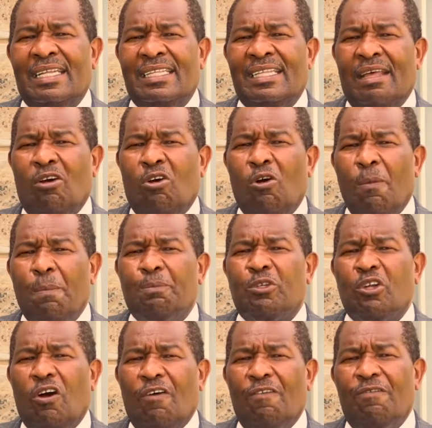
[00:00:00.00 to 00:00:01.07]
the
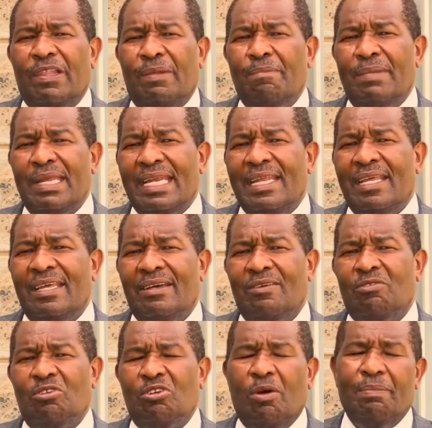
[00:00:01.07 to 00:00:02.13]
hopes of the many
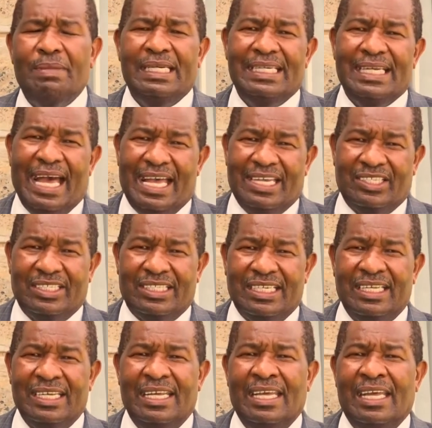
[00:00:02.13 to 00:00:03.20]
will not be dashed.
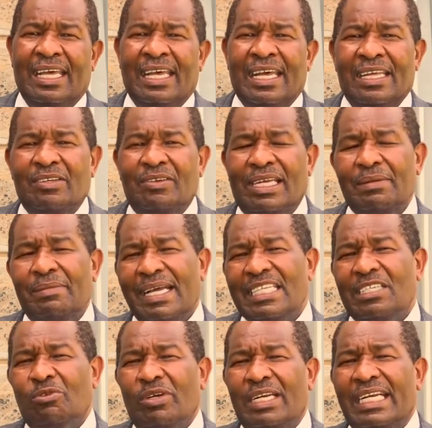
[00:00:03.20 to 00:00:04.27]
You can
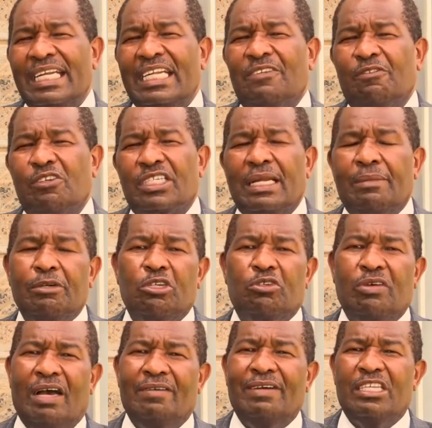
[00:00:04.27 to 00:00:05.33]
imagine what it is for somebody
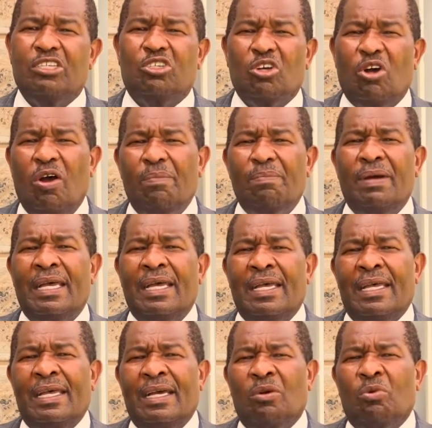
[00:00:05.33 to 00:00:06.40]
to have a job
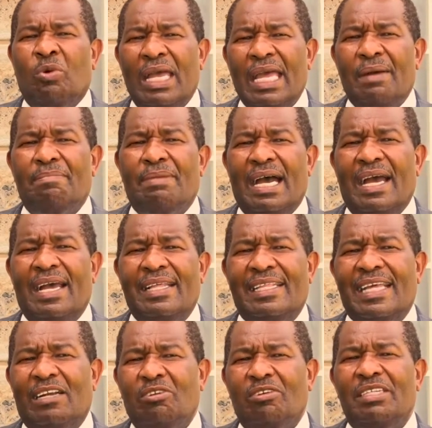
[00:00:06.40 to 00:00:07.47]
whereby
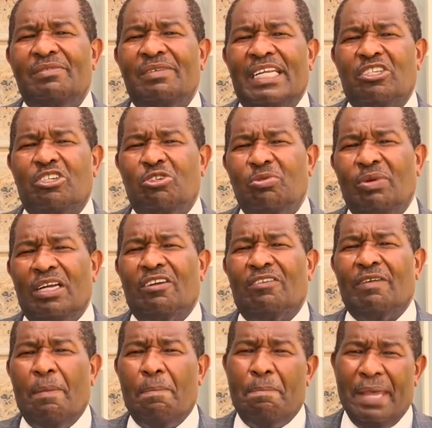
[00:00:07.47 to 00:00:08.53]
they are not even assured
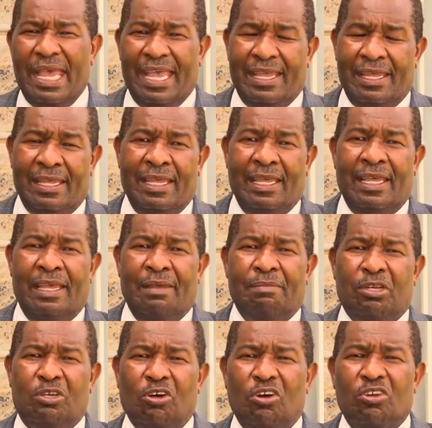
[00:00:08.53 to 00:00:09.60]
of a pay
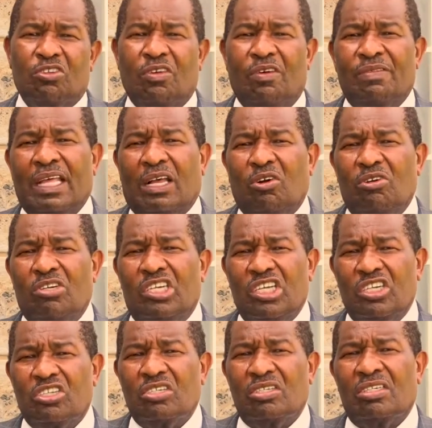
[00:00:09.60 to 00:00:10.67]
because of the
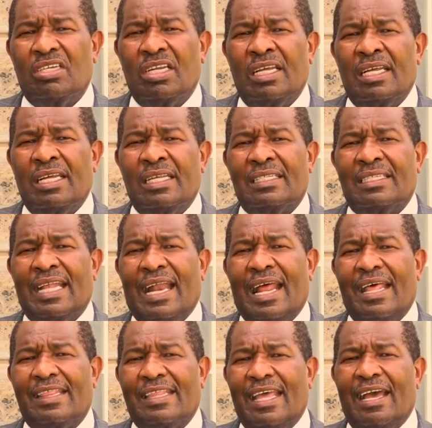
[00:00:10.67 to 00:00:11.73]
conditions that
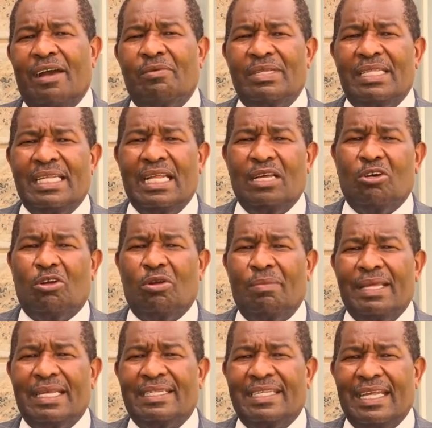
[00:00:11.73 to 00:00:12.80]
are there within the
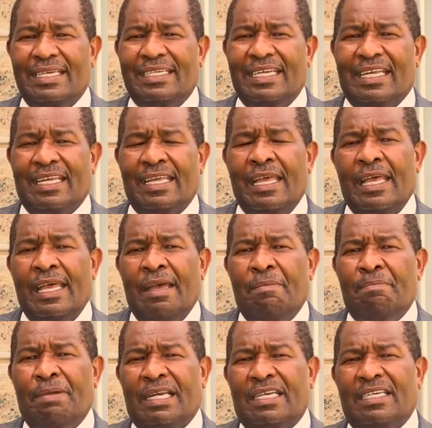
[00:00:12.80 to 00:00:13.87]
economic setting.
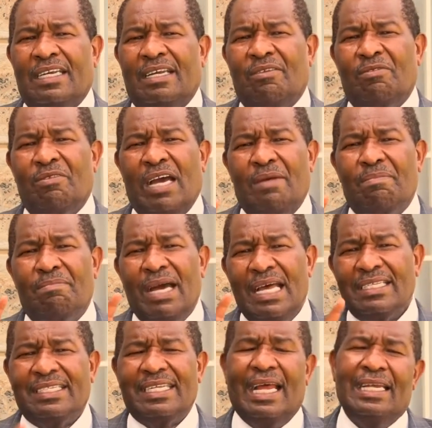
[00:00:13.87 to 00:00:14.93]
But I
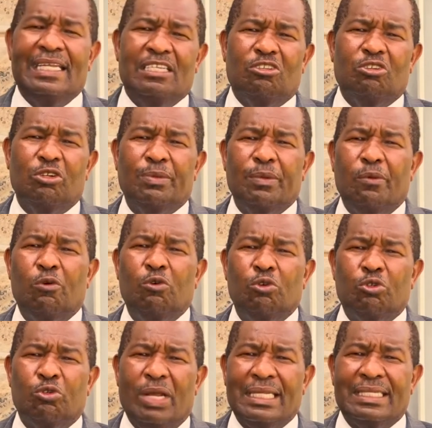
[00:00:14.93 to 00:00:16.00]
must challenge those people who
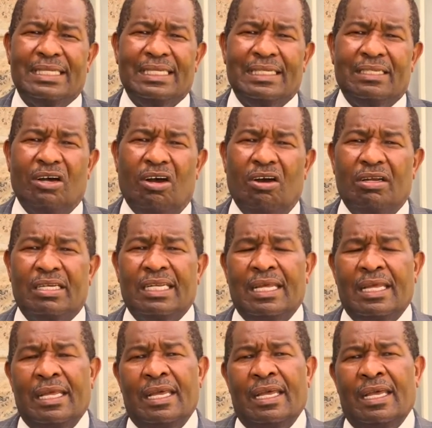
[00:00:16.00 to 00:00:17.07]
trust in God.
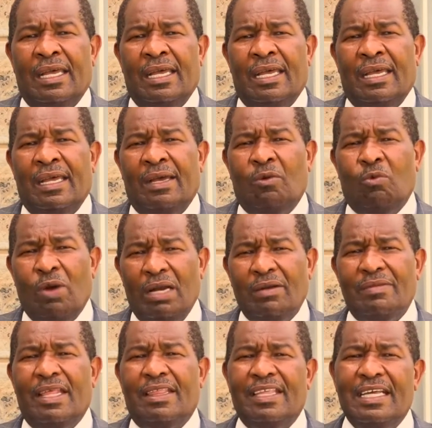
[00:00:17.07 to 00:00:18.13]
One
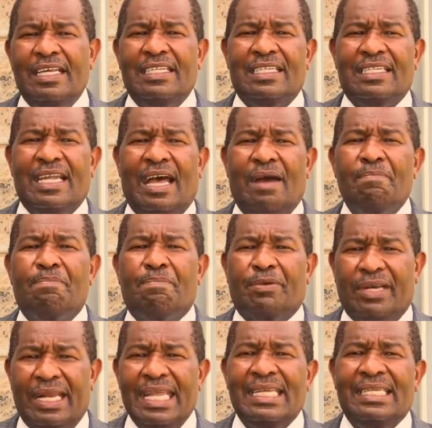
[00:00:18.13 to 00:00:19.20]
of the things I'm
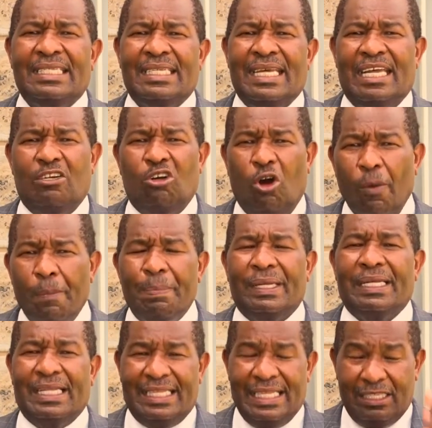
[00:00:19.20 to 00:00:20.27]
praying and
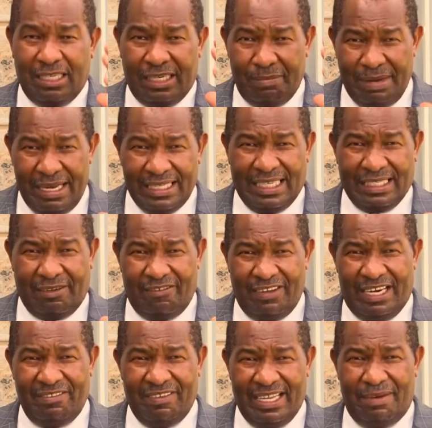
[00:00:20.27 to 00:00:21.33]
hoping, and this remains as a
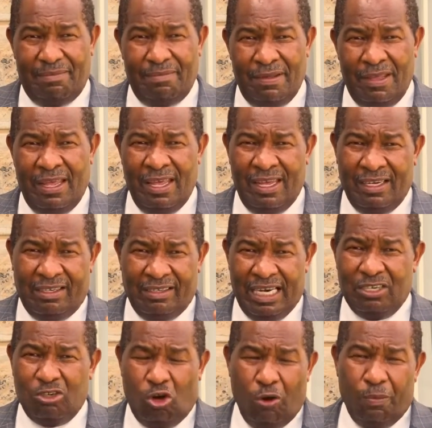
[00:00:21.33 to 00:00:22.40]
very, very
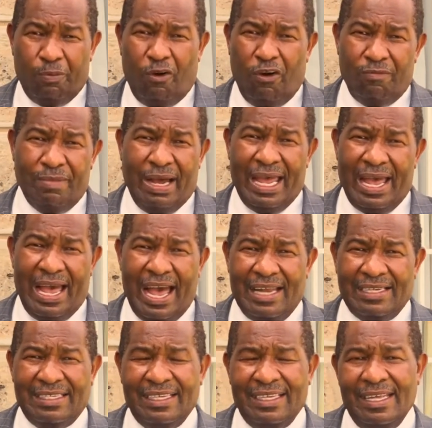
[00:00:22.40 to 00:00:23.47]
great hope of my
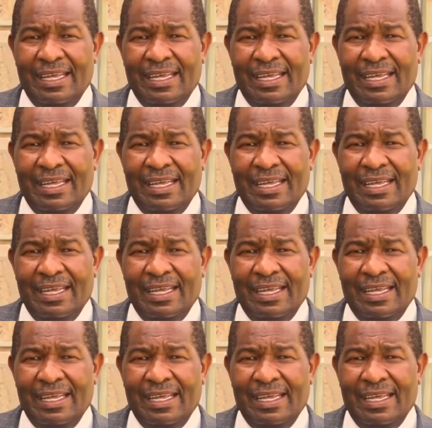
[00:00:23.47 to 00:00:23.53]
heart,